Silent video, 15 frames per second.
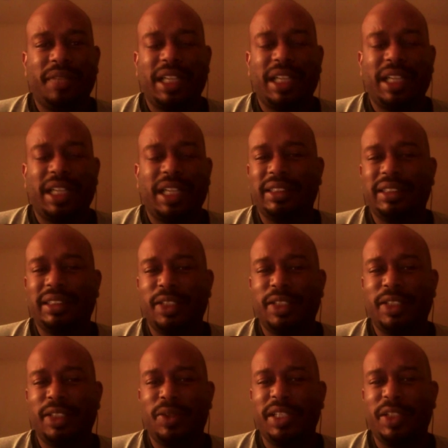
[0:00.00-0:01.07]
Like I said,
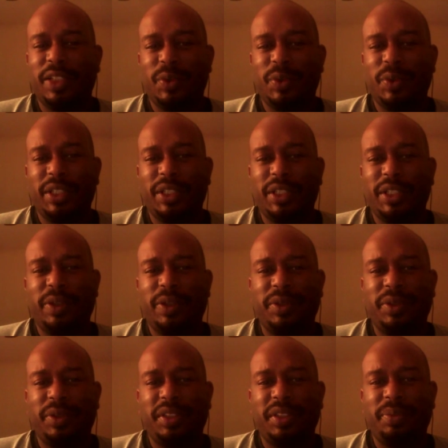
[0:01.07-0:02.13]
the only thing that can really
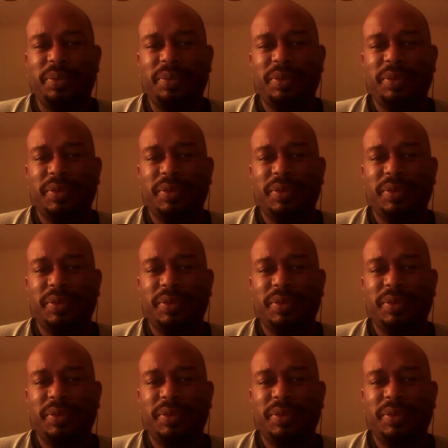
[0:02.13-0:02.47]
hurt them